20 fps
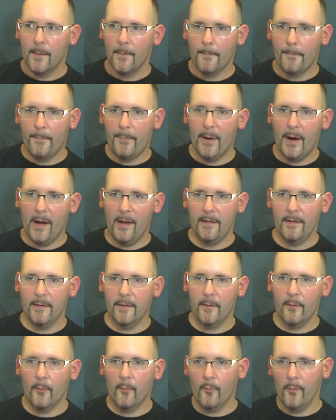But
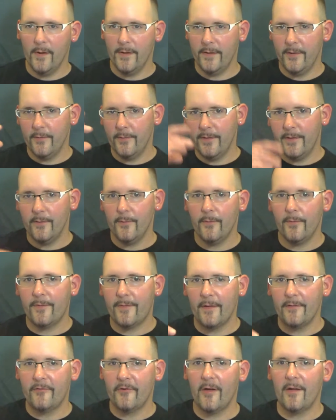when you use
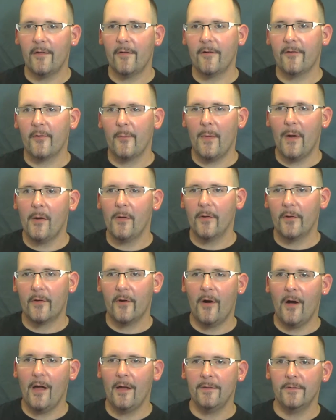the generous amount of
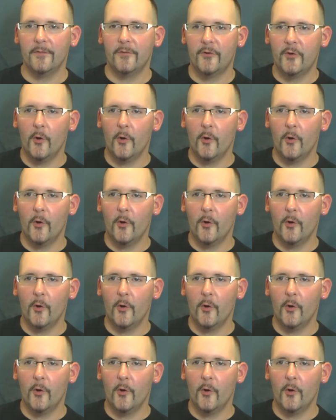cotton,